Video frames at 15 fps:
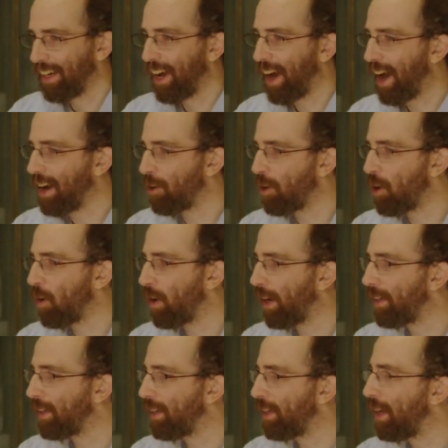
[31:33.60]
I don't know.
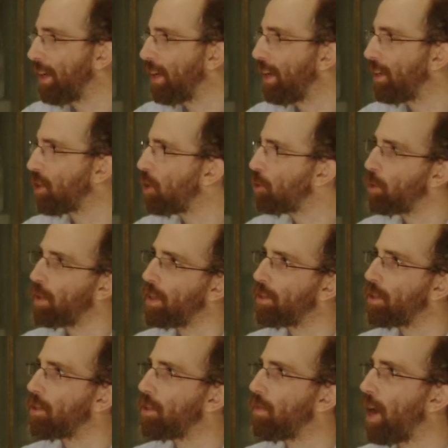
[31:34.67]
It's also an
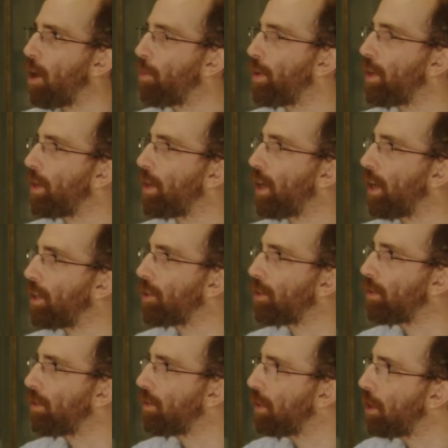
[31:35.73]
instance of Al being kind of
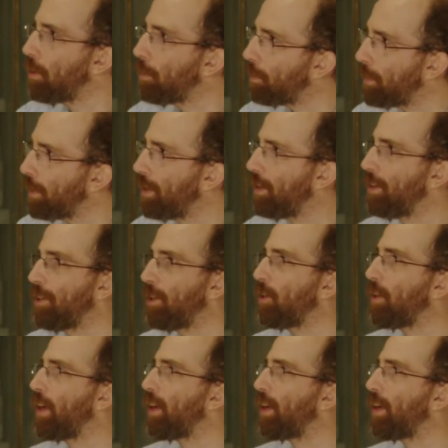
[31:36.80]
dumb. You know, like.